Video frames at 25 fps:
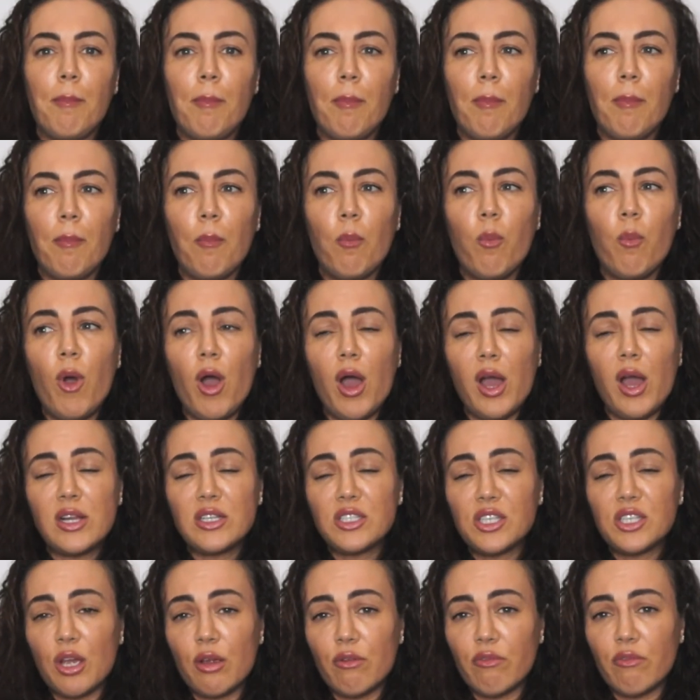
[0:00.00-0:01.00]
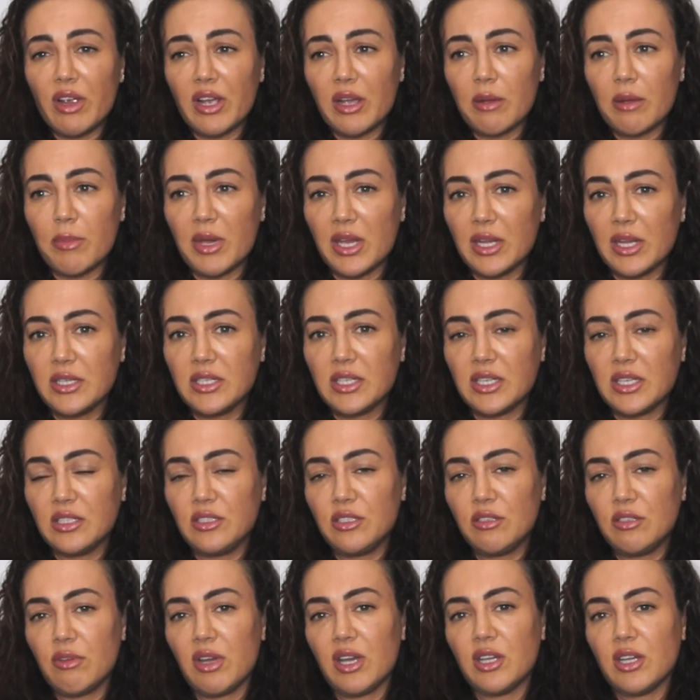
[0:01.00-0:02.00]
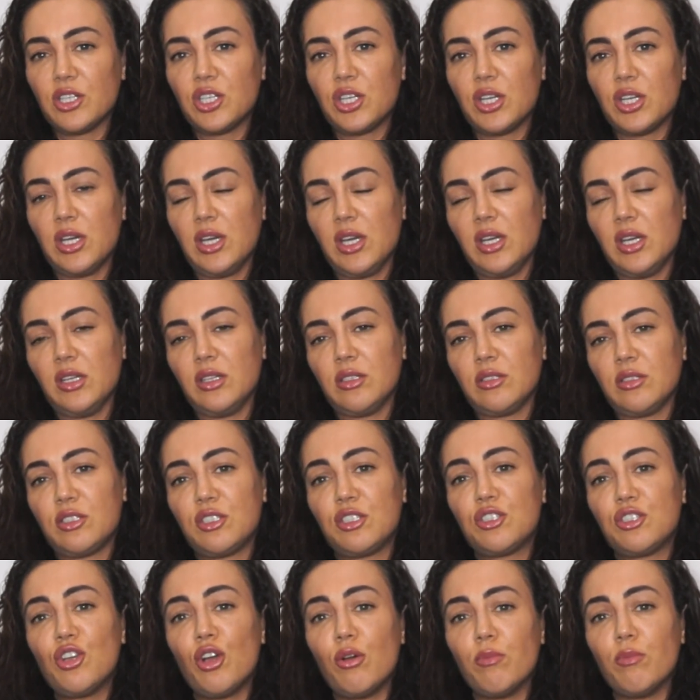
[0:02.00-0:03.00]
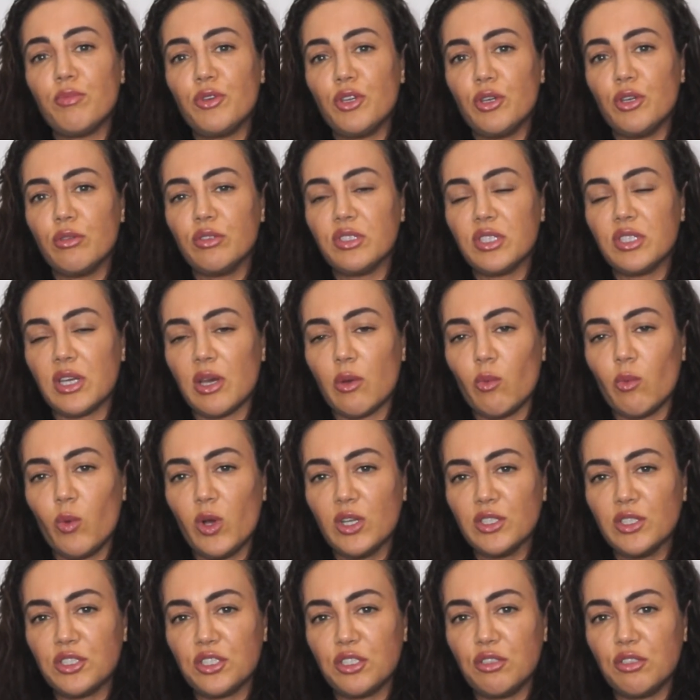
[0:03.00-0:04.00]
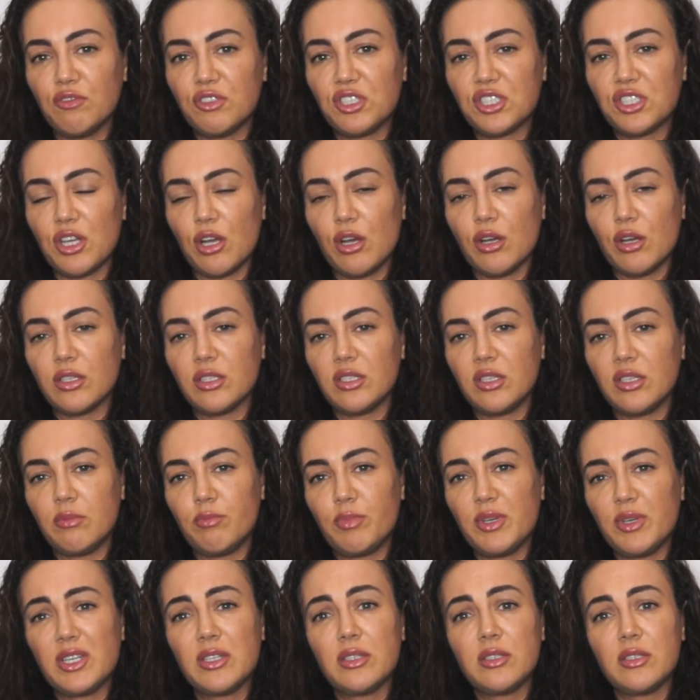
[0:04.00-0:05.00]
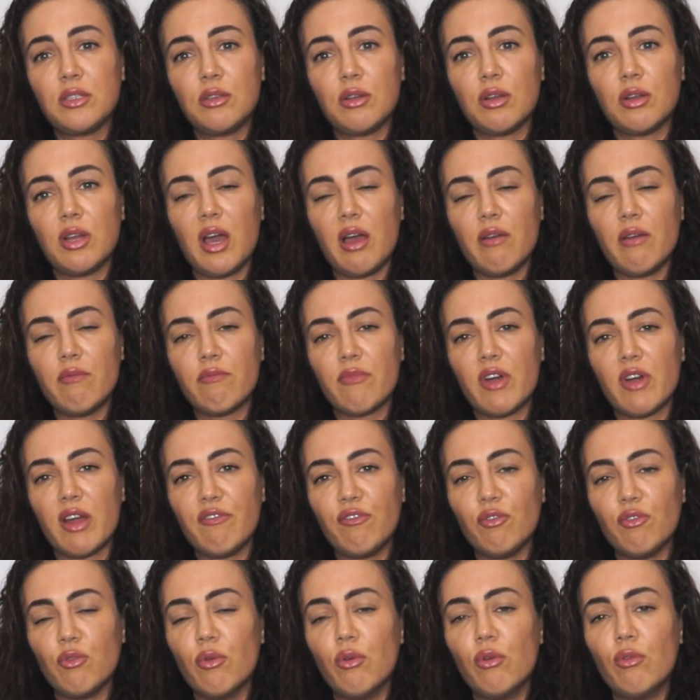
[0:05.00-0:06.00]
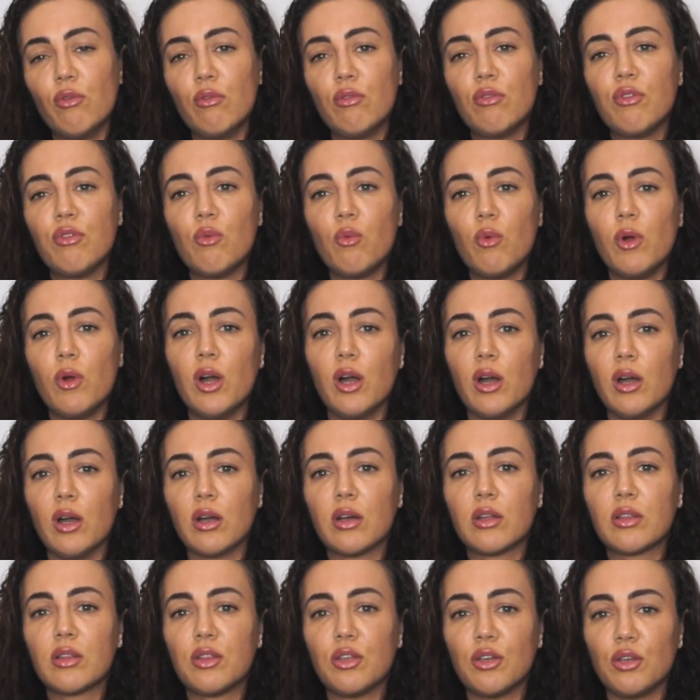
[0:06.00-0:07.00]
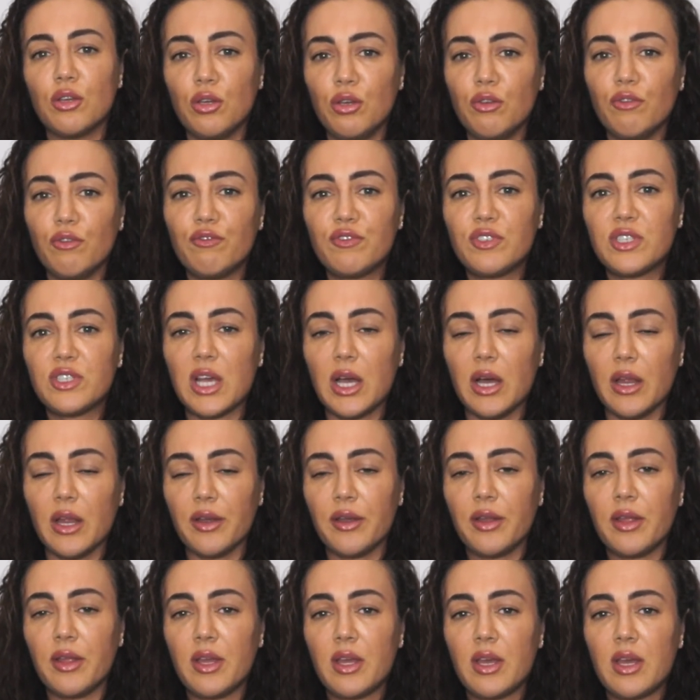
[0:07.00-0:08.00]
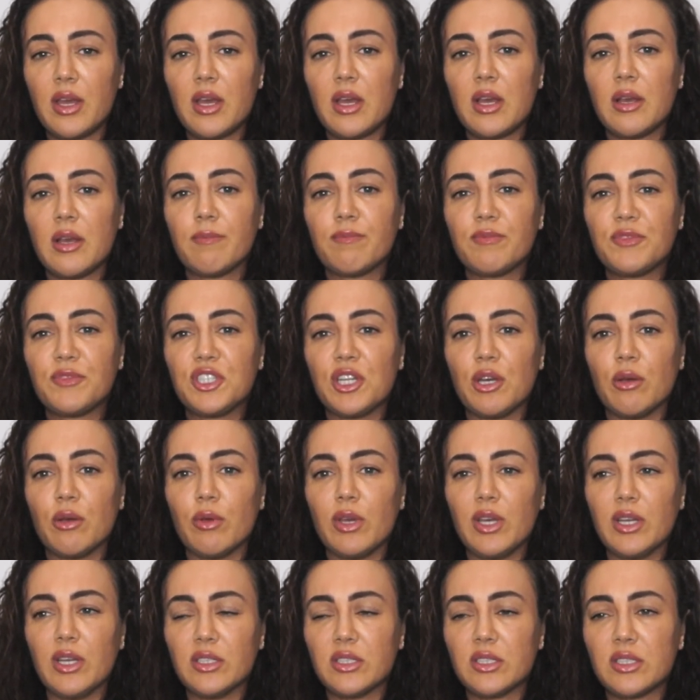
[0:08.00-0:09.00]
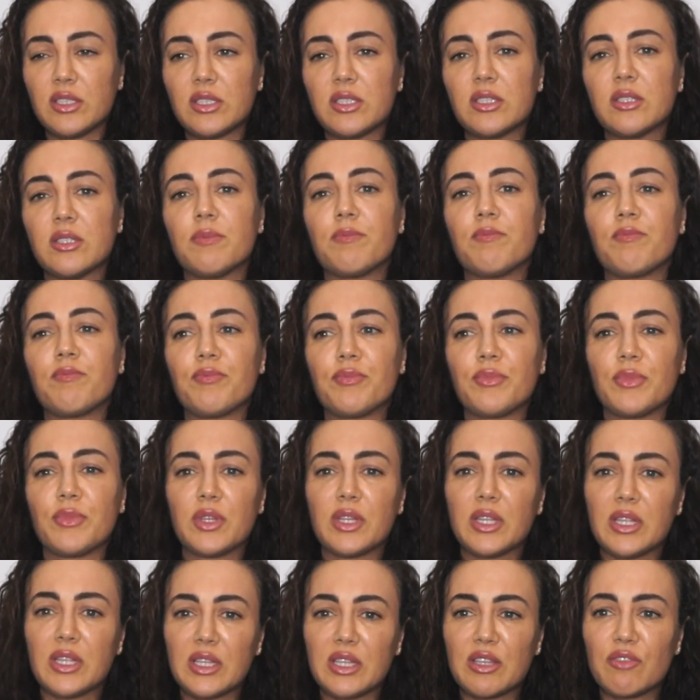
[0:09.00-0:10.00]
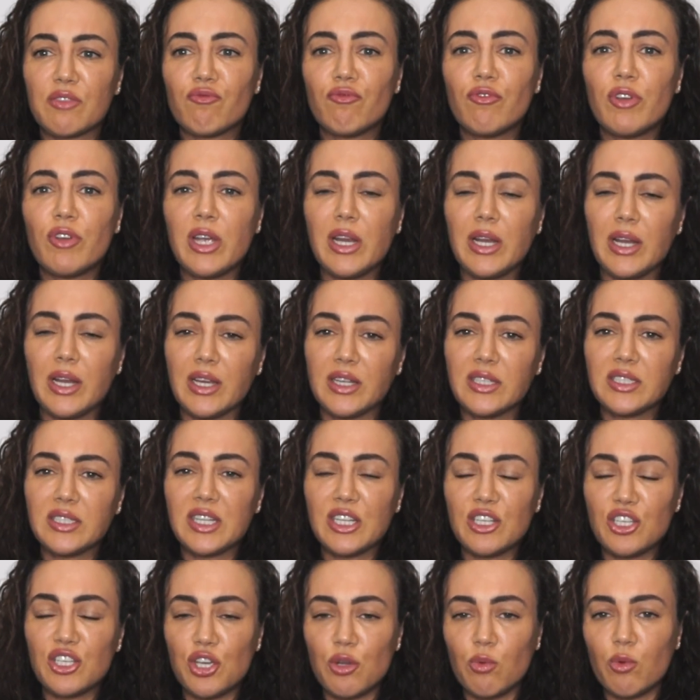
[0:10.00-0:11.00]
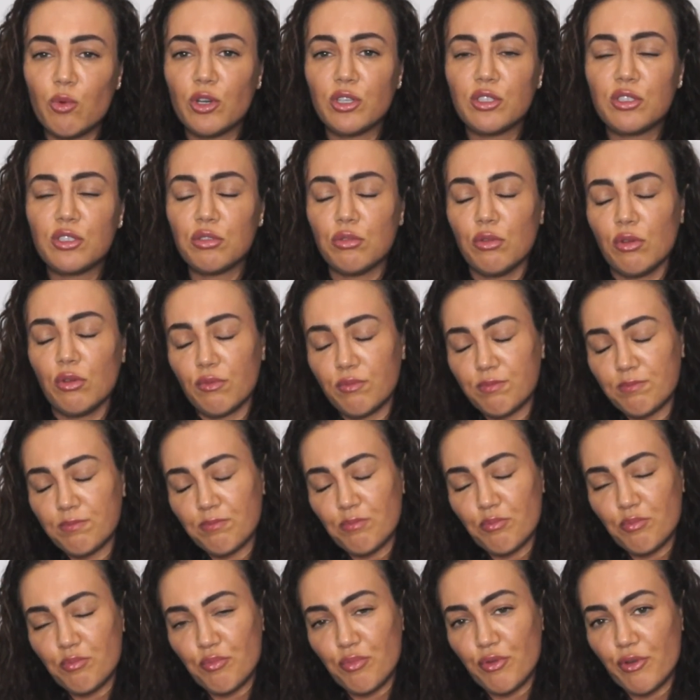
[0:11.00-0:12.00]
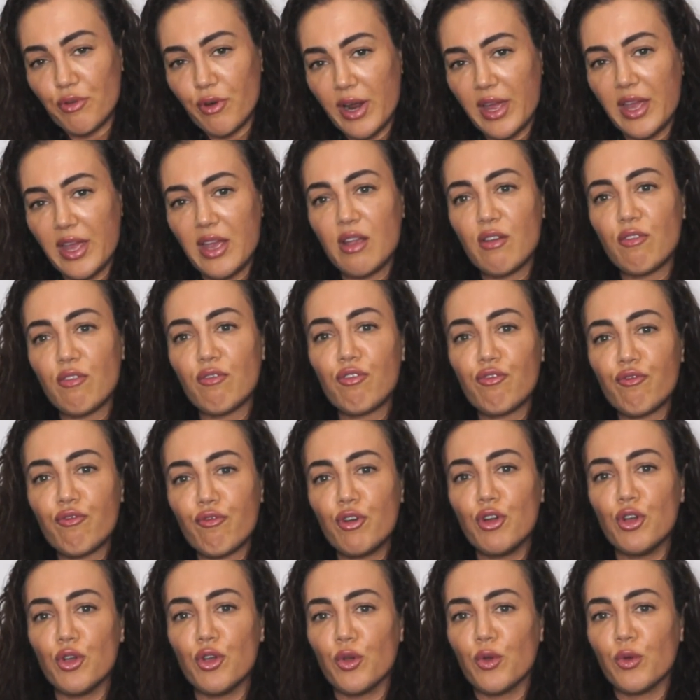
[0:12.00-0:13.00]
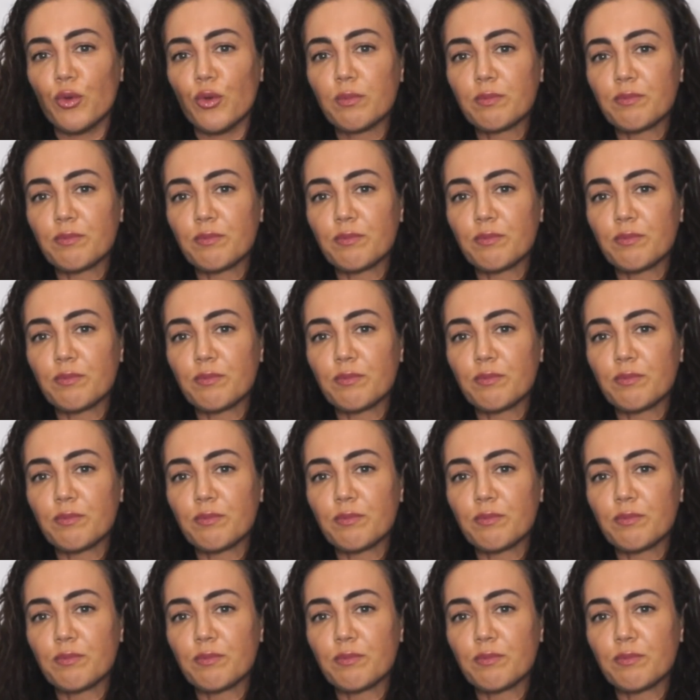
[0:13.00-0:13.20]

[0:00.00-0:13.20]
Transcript: What I don't recommend is you actually stop using it once you've started, because you'll unravel all the work that you've done. So it's really essentially you want to sort of break through